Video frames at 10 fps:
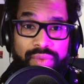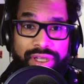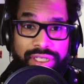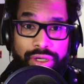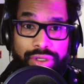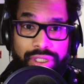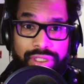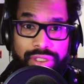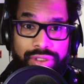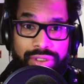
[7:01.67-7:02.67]
where, you
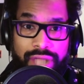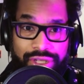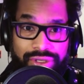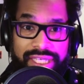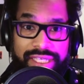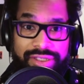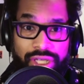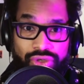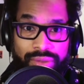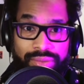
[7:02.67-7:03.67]
not your keys,
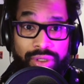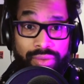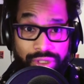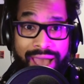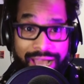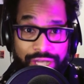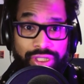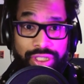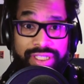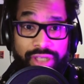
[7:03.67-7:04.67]
not your crypto, where you
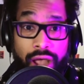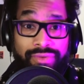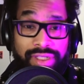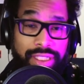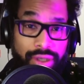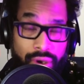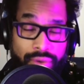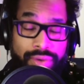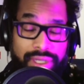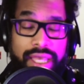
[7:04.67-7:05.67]
actually sovereignly
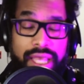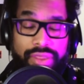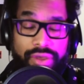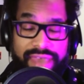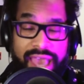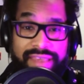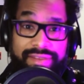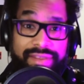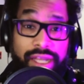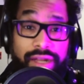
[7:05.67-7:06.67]
own those
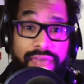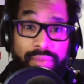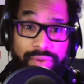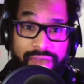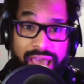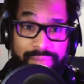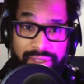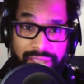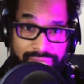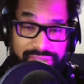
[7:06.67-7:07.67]
assets, none of that would have
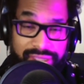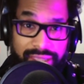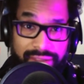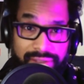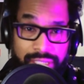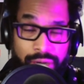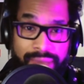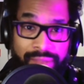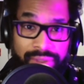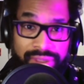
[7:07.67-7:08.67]
happened. Everything that,
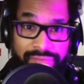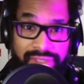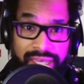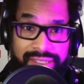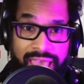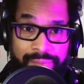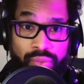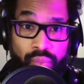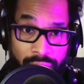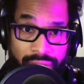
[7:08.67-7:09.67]
bad with FTX
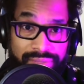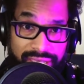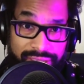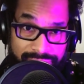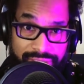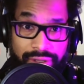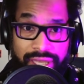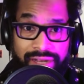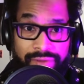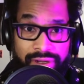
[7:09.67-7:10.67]
happened, one, because,
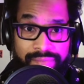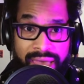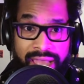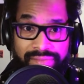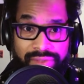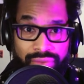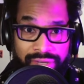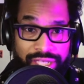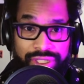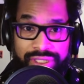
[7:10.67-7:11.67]
you had a very bad,
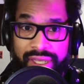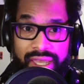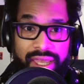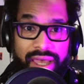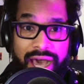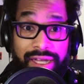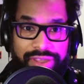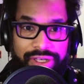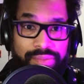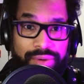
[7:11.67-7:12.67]
deranged,
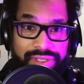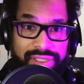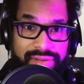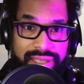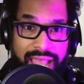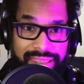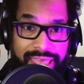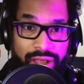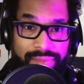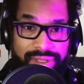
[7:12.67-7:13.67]
unethical person at the
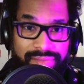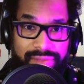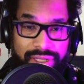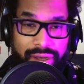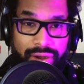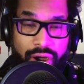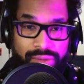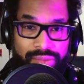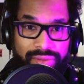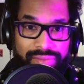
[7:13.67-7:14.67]
helm and,
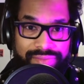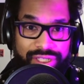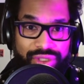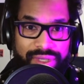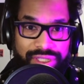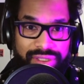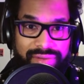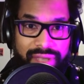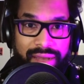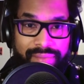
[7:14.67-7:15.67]
horrible
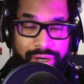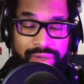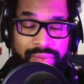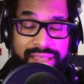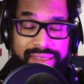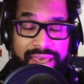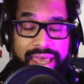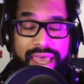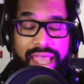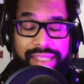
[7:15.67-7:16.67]
situation market-wise.
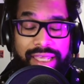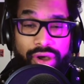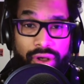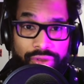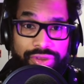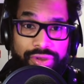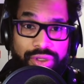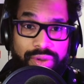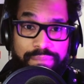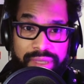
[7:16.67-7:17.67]
And then also
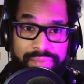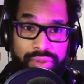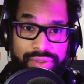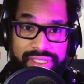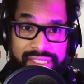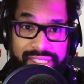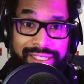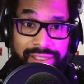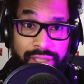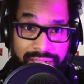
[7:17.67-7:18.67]
you have people who
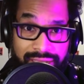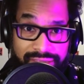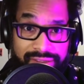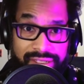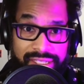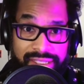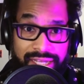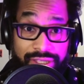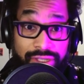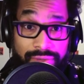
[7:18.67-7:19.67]
ceded that custody that
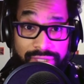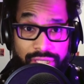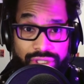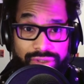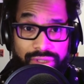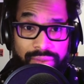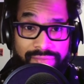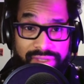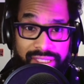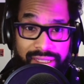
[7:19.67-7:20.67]
is so essential to what
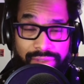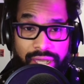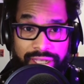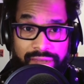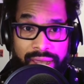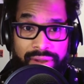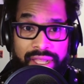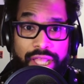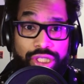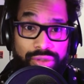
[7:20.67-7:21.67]
everything that I'm talking about
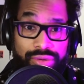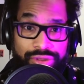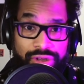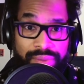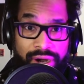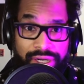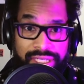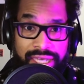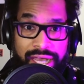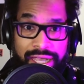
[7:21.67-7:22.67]
to a third
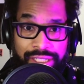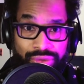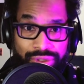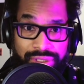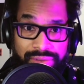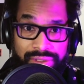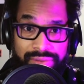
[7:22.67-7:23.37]
party in order to